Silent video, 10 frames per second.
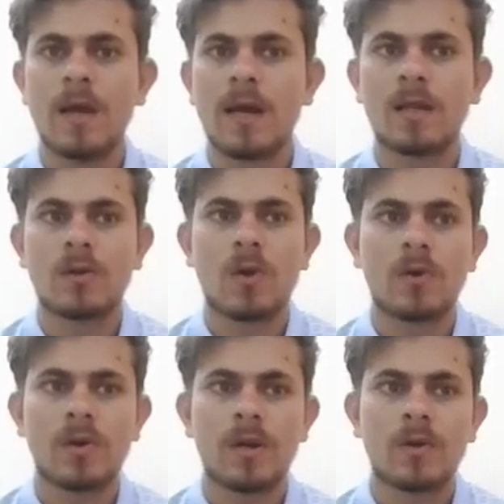at the
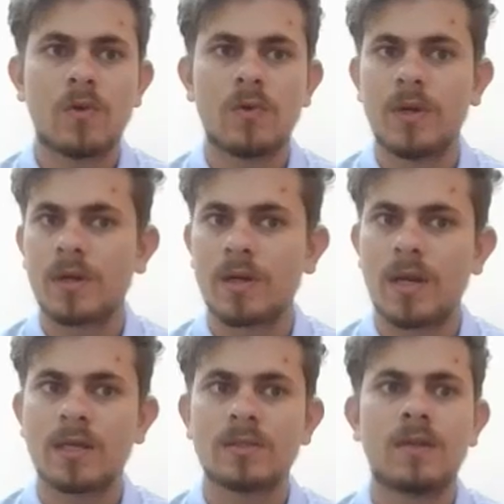Toronto
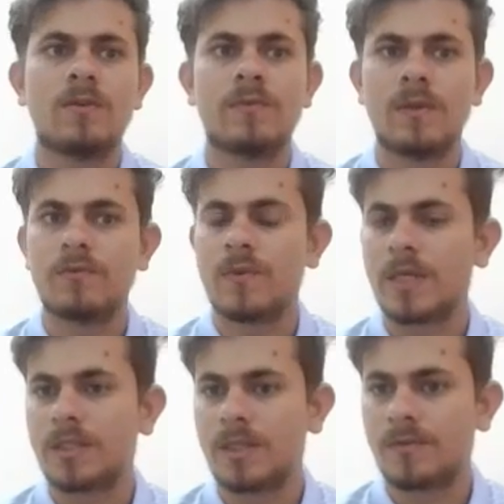International Film
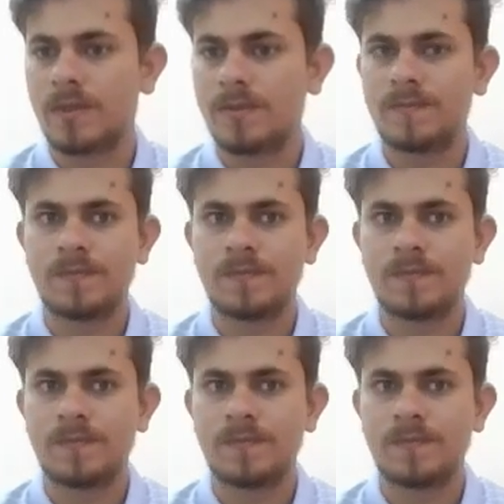Festival